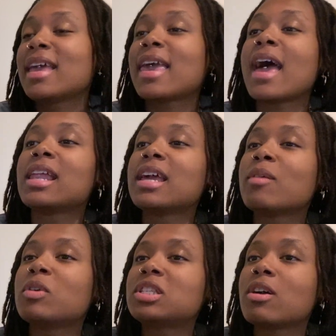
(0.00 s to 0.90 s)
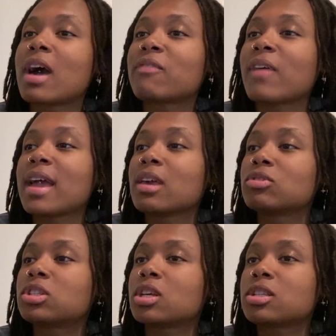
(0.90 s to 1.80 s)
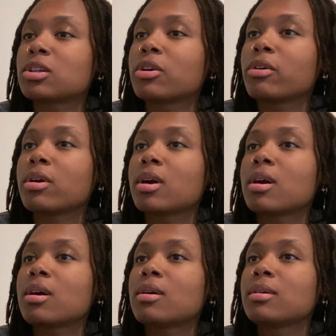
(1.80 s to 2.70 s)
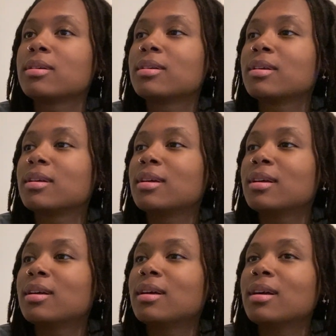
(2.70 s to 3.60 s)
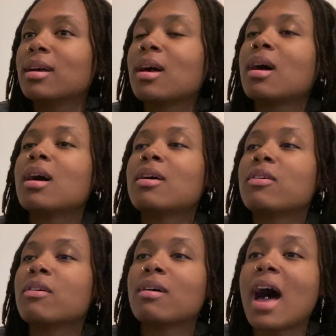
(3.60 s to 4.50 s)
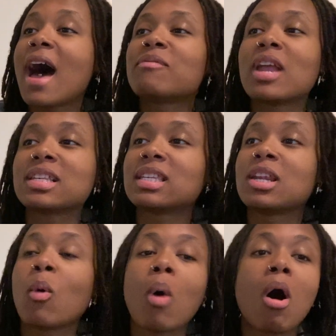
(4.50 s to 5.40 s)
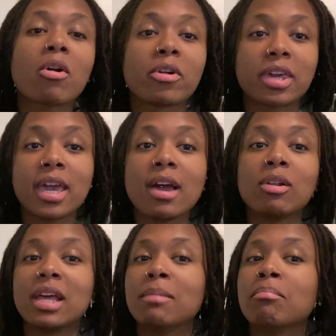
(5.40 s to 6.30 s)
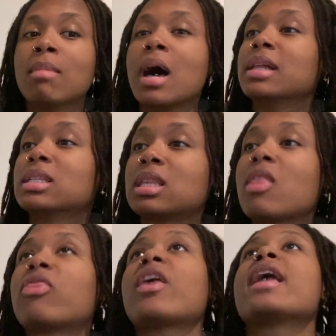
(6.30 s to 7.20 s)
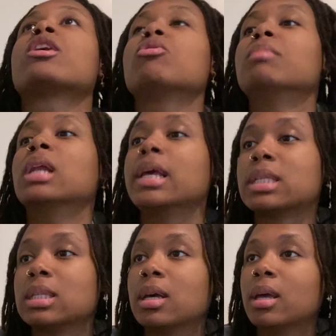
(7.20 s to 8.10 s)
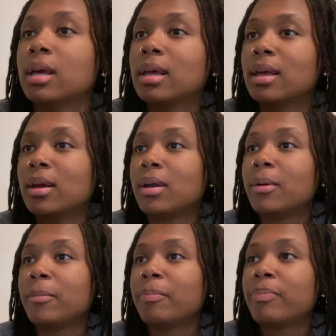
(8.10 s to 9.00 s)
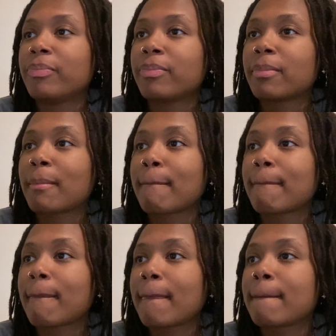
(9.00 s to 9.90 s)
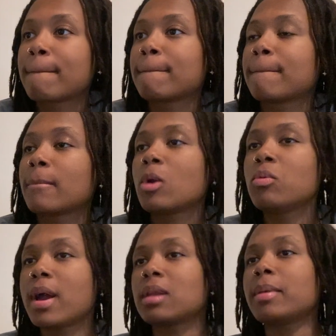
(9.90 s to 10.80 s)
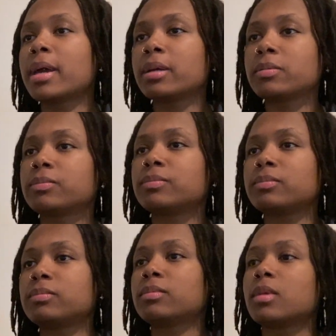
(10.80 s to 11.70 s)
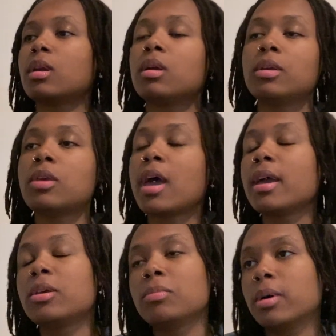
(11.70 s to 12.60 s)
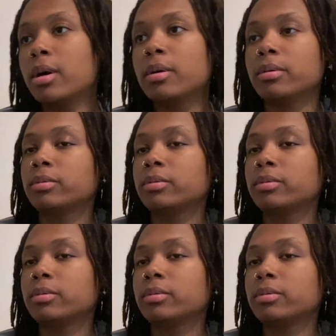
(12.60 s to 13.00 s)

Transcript: Ellie, we still gotta find your sister, girl. Oh, I have not seen a walker kill in months. Thank you, Melissa. Those might find us help. Around the bike. Hey, you ho.